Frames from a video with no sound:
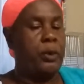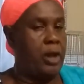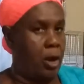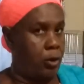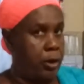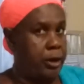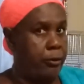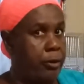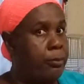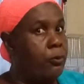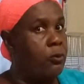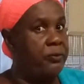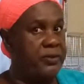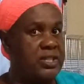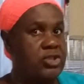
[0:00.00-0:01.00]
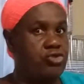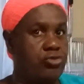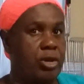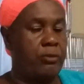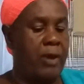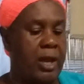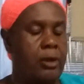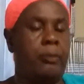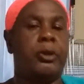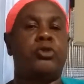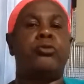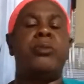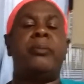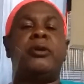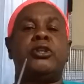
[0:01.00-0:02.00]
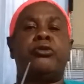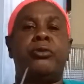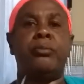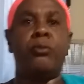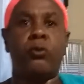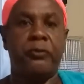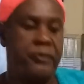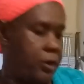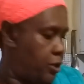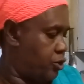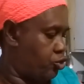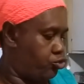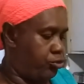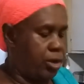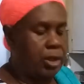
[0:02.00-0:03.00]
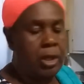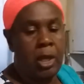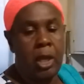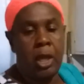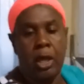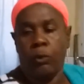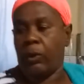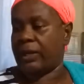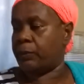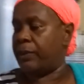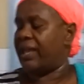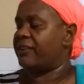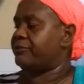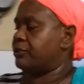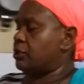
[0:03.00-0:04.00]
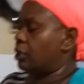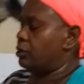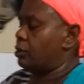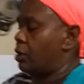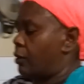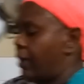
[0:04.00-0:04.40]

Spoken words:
we're not going to remove the string right now, but remember to remove your string. What we have done